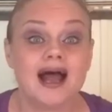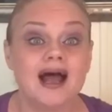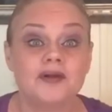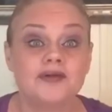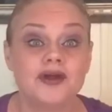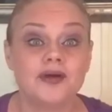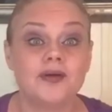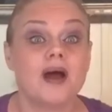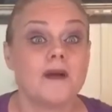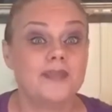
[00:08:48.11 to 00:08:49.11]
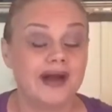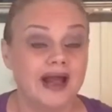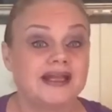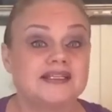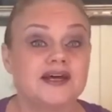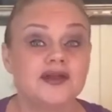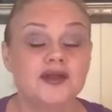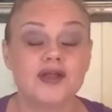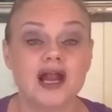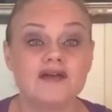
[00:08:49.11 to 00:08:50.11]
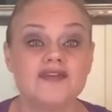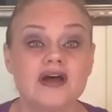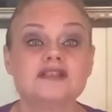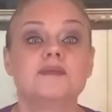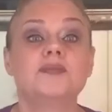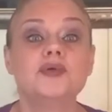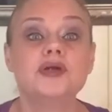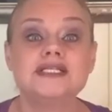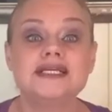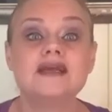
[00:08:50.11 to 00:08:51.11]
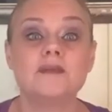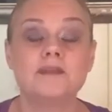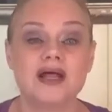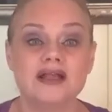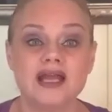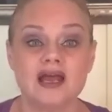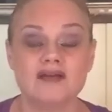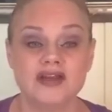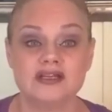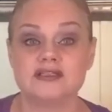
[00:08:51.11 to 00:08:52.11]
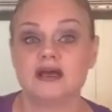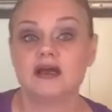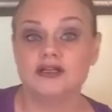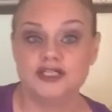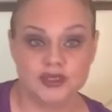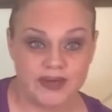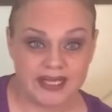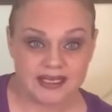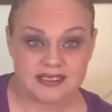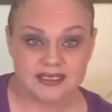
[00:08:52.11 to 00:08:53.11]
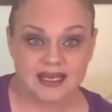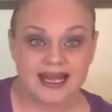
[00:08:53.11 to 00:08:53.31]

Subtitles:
I don't know, but I can tell you that I found some pretty compelling evidence doing it